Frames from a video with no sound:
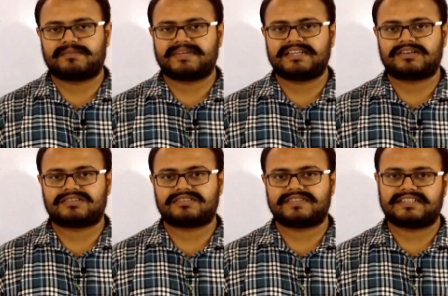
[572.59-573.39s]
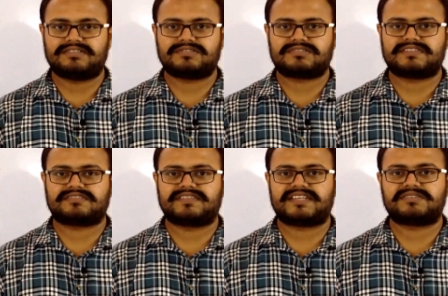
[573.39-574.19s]
comment on the videos
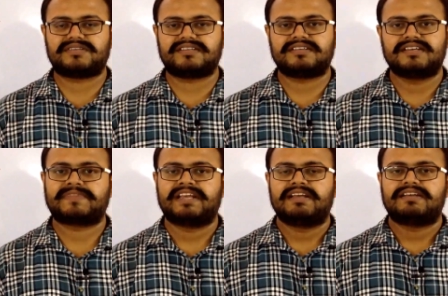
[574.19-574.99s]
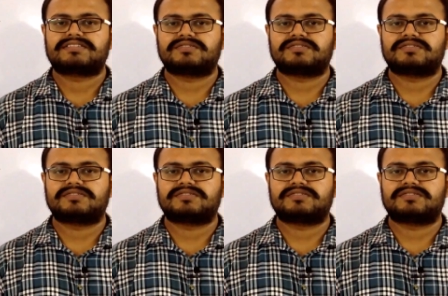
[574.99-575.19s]
which we are doing.